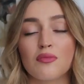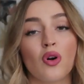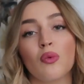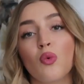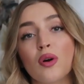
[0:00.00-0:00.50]
the
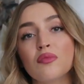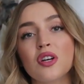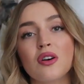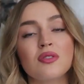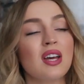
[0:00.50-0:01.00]
more warm
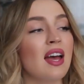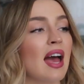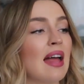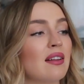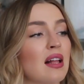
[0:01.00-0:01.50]
toned,
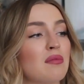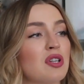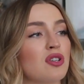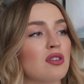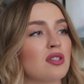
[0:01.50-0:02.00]
and
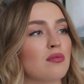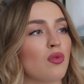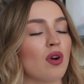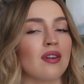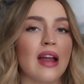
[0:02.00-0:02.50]
Glambition is the
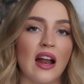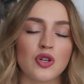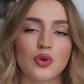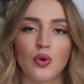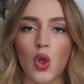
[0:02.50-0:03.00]
more
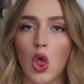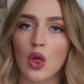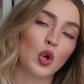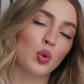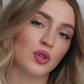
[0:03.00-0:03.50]
natural,
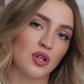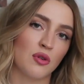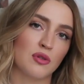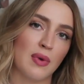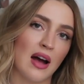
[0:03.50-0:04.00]
cool
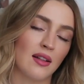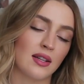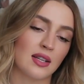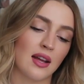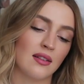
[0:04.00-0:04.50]
toned
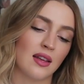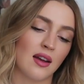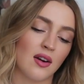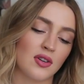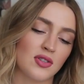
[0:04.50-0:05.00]
palette, and they
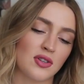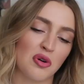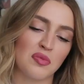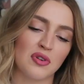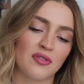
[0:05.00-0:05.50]
are
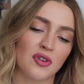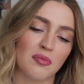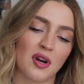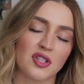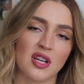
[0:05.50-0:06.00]
so beautiful.
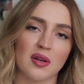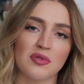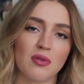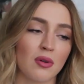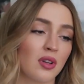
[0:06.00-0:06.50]
Marc Jacobs
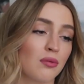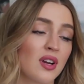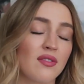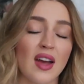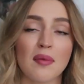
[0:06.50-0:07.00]
totally
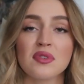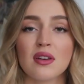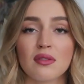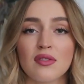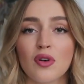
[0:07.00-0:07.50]
revamped
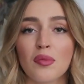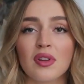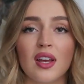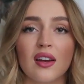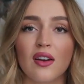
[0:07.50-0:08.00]
and
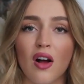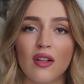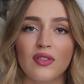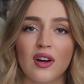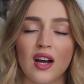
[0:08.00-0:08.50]
reformulated all
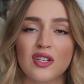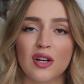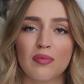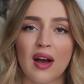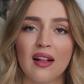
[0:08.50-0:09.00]
of their
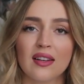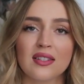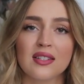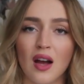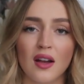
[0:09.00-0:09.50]
eyeshadow
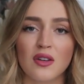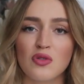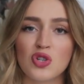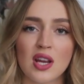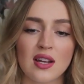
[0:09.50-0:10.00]
palettes, got new
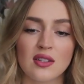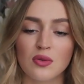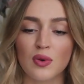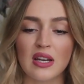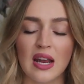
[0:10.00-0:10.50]
shades,
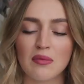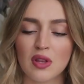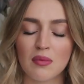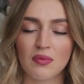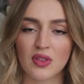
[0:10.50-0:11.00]
renamed them.